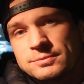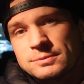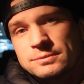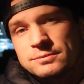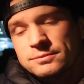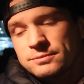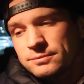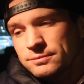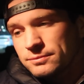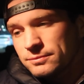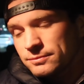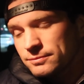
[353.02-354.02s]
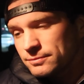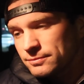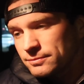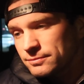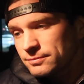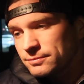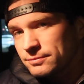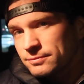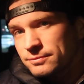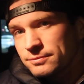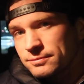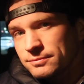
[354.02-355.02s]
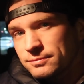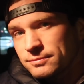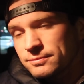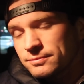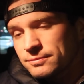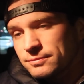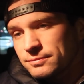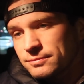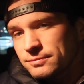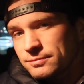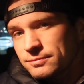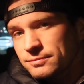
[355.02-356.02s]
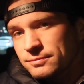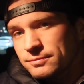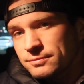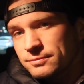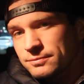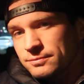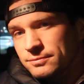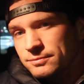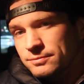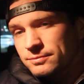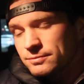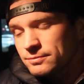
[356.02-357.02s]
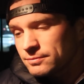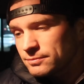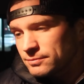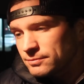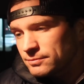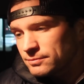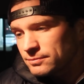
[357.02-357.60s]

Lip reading: This person isn't speaking.